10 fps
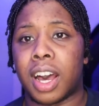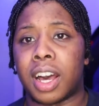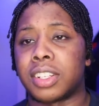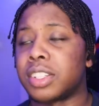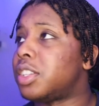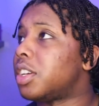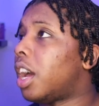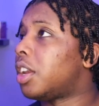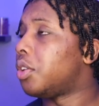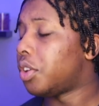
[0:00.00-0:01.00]
I
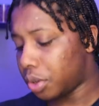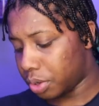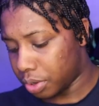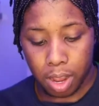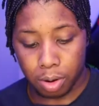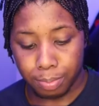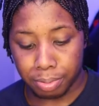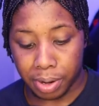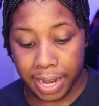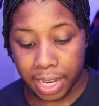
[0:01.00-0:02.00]
don't know how
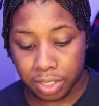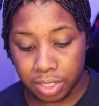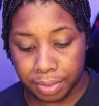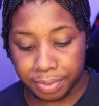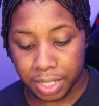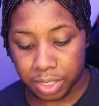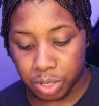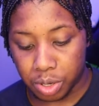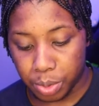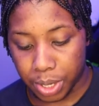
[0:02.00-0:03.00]
bright and stuff yet
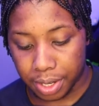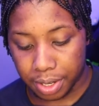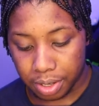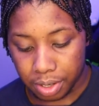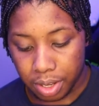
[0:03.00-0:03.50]
to do it, innit?